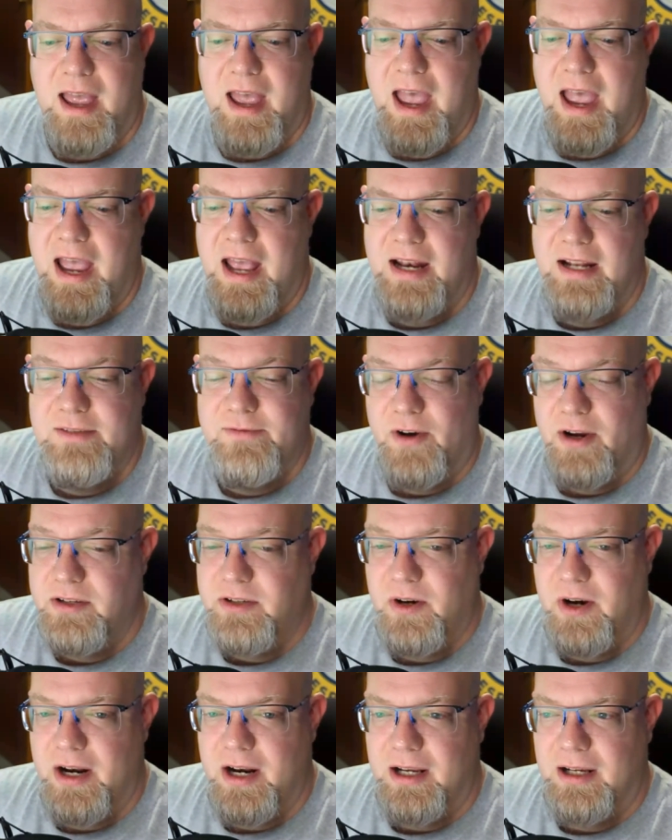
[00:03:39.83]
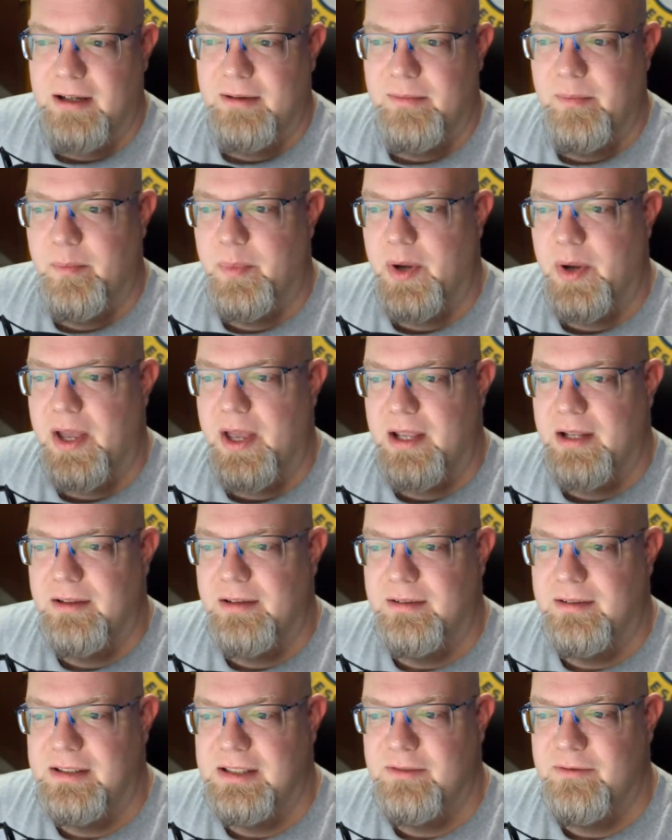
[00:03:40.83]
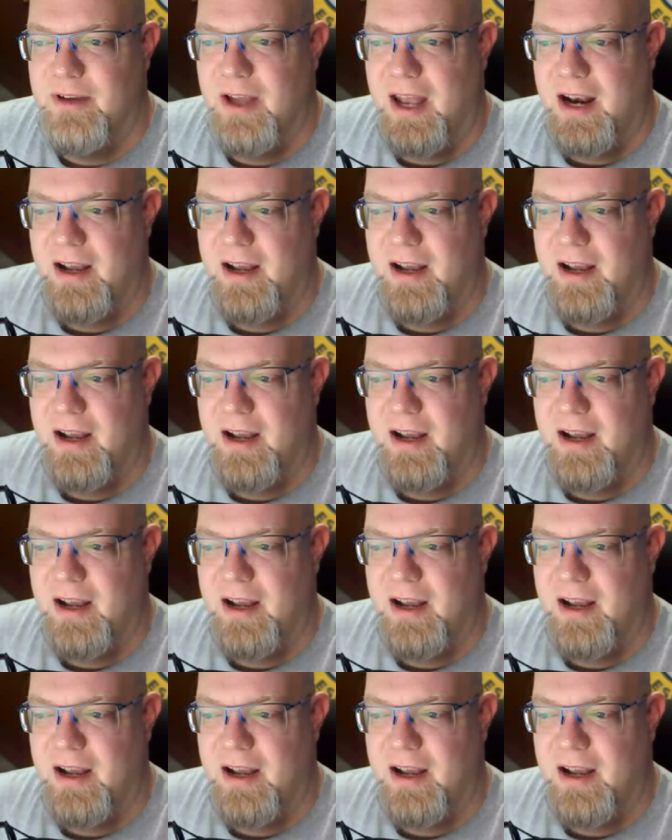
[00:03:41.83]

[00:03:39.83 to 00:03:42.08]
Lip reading: And it's frustrating, but you've got